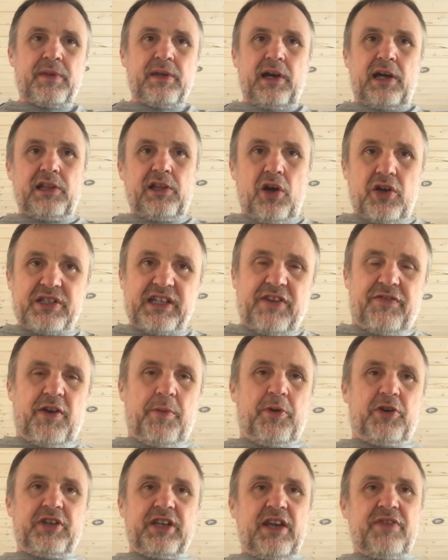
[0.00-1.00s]
and locks
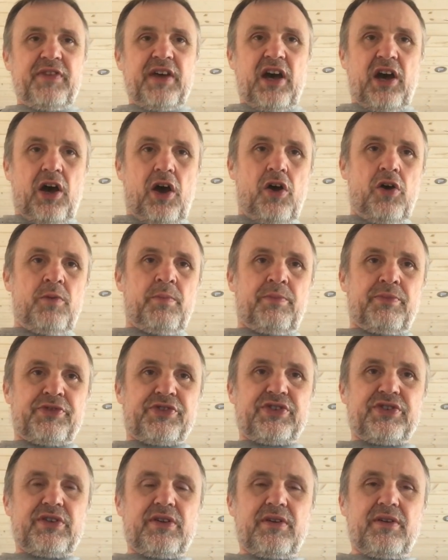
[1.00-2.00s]
everybody in their
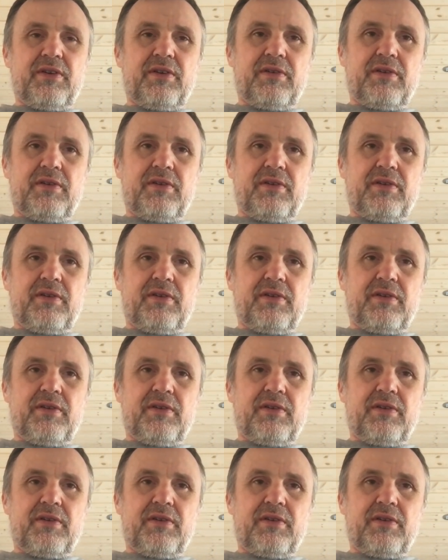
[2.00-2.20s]
homes.